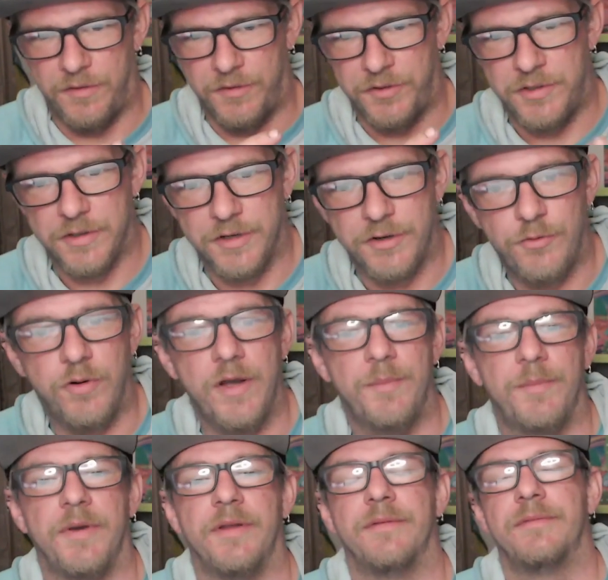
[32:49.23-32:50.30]
Your
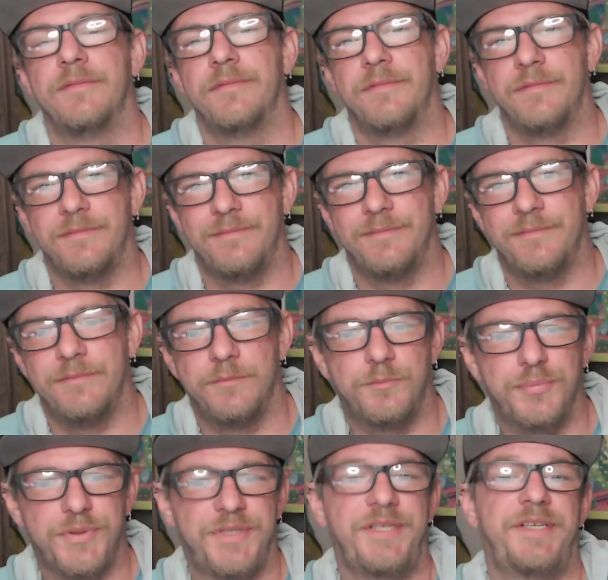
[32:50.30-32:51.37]
equipment.
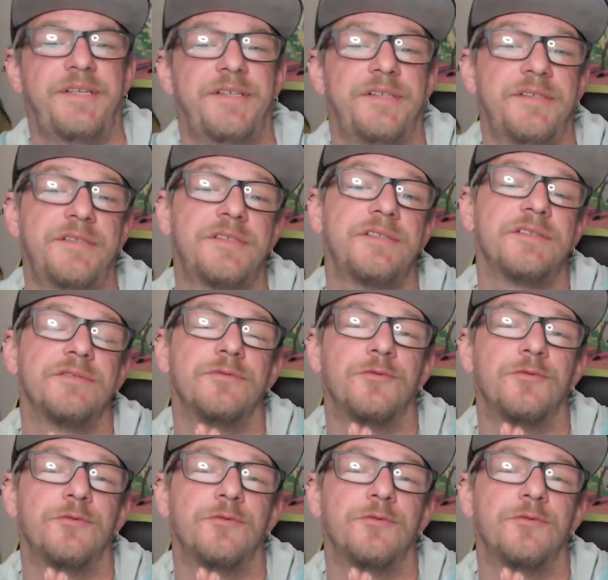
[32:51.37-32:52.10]
Please